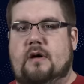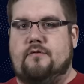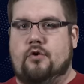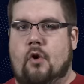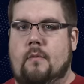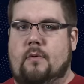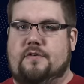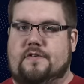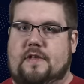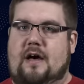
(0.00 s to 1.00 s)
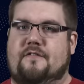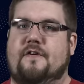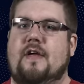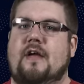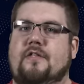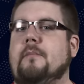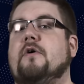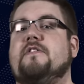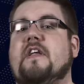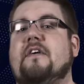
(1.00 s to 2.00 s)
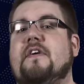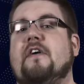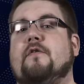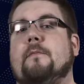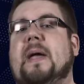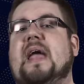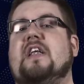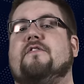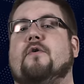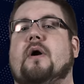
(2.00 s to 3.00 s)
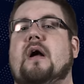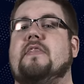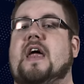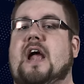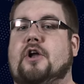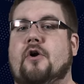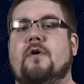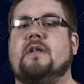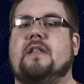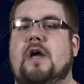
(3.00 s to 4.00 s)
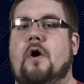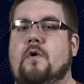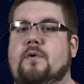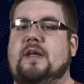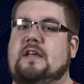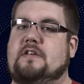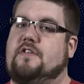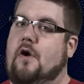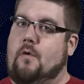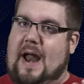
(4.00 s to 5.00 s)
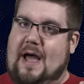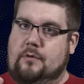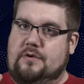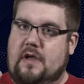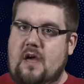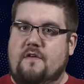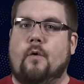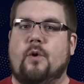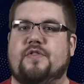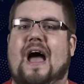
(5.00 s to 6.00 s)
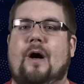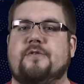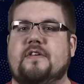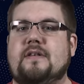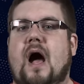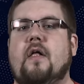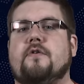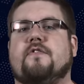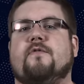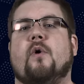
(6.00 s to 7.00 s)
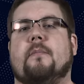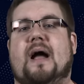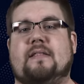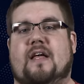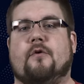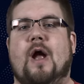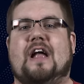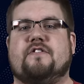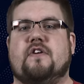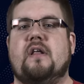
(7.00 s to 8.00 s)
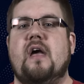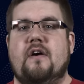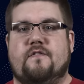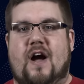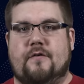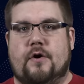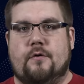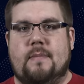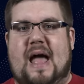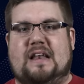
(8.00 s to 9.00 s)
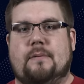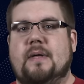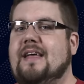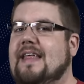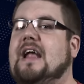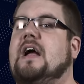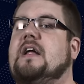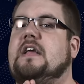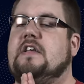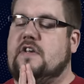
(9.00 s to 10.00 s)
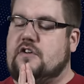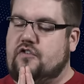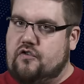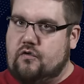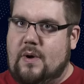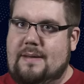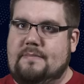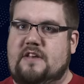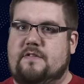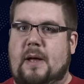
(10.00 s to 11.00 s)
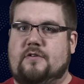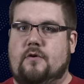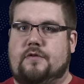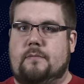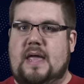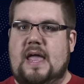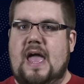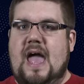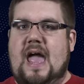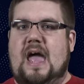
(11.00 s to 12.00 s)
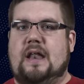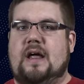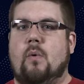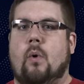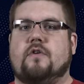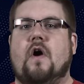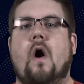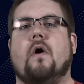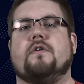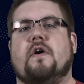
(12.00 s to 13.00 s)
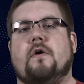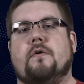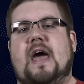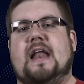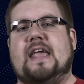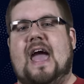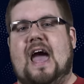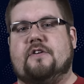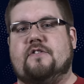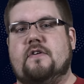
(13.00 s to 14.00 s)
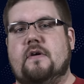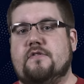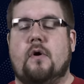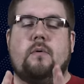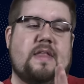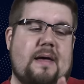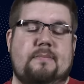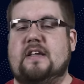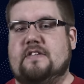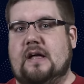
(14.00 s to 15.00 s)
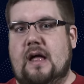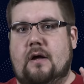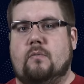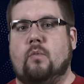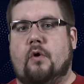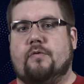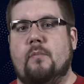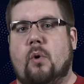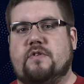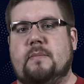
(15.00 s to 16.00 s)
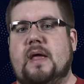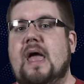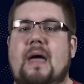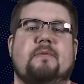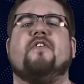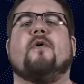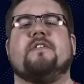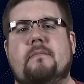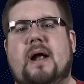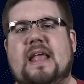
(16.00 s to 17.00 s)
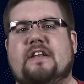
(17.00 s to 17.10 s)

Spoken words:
of normal stuff, the most I've ever paid for a gun that I currently own is around $4,000 for my lever-action 500 Magnum. That gun is extremely special to me, and I worked hard to earn that cash. So that makes it kind of worth more to me. And before somebody